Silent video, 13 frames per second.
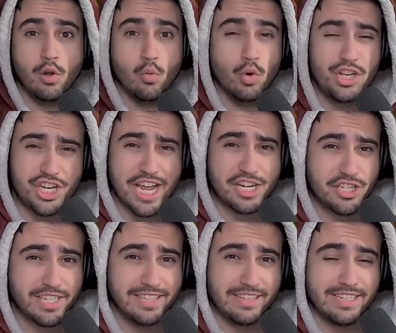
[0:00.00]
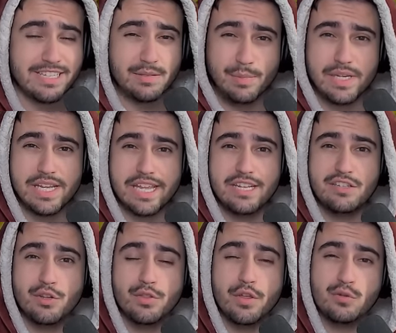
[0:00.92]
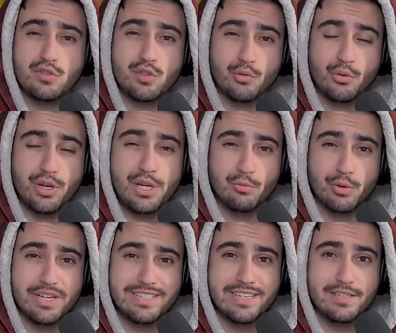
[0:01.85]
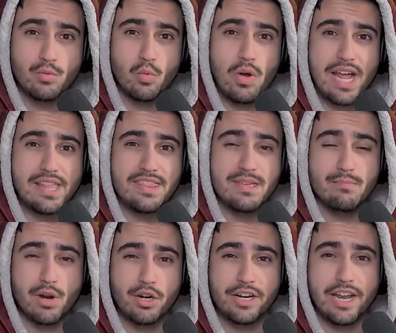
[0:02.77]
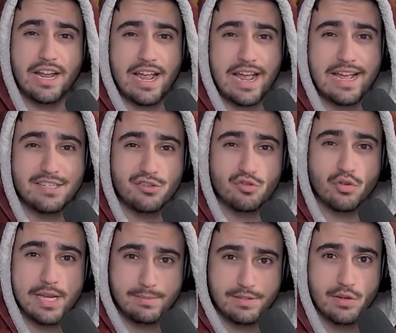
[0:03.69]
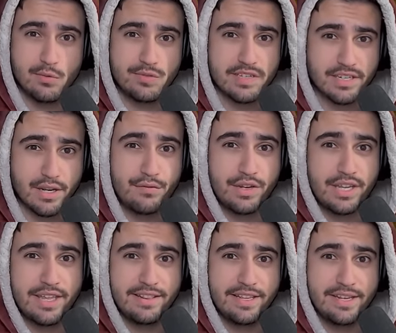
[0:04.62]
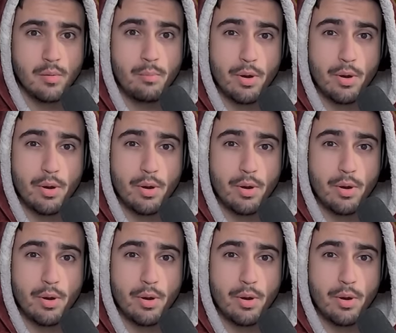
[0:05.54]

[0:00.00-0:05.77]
which actually leads me into those three reasons why the market has dropped so significantly.